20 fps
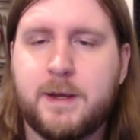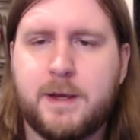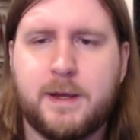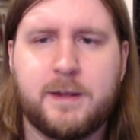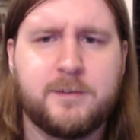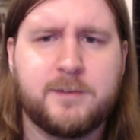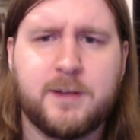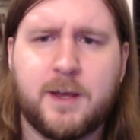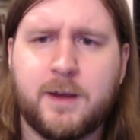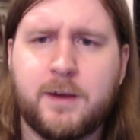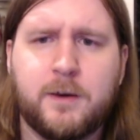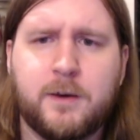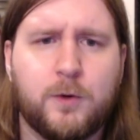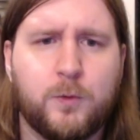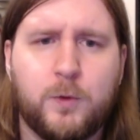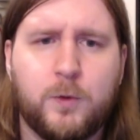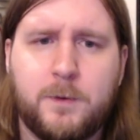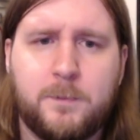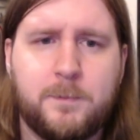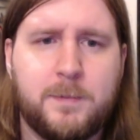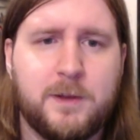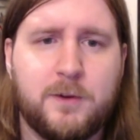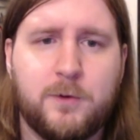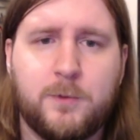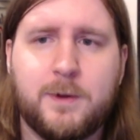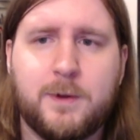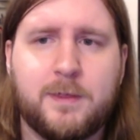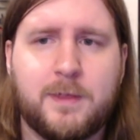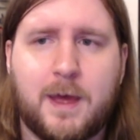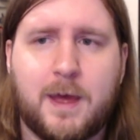and Sagara wouldn't be
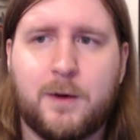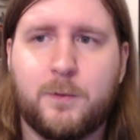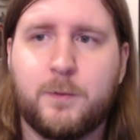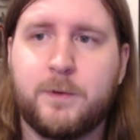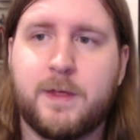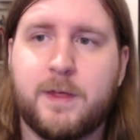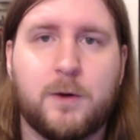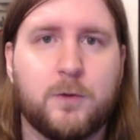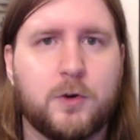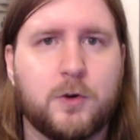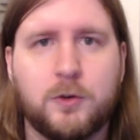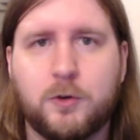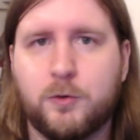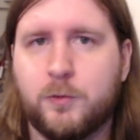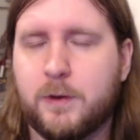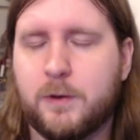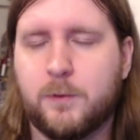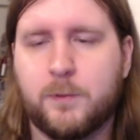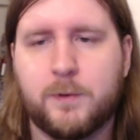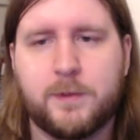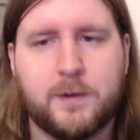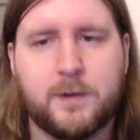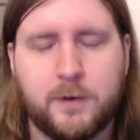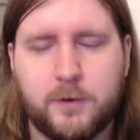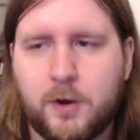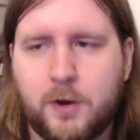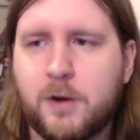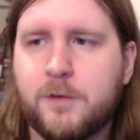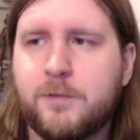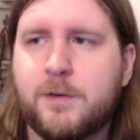doing that without colluding with
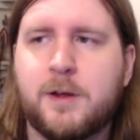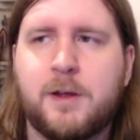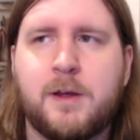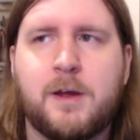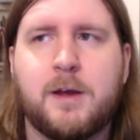Gandharva,